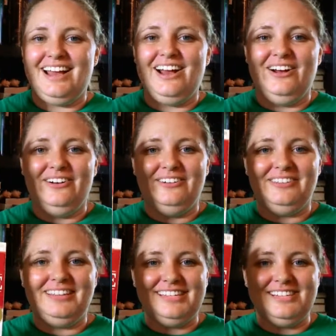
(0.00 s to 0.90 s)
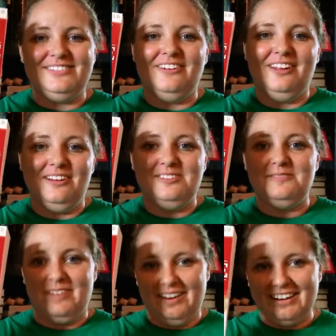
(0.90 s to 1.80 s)
oh, this is one of those
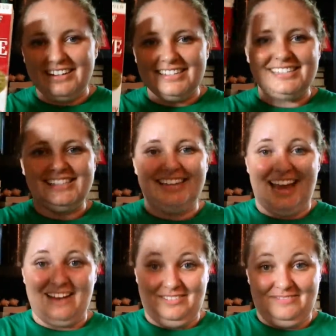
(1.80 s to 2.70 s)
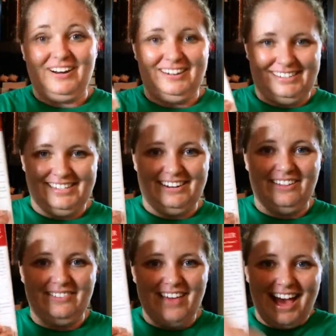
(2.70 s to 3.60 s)
books that have the person
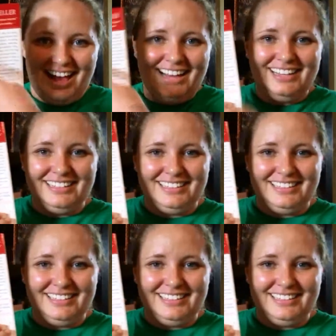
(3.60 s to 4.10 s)
on the back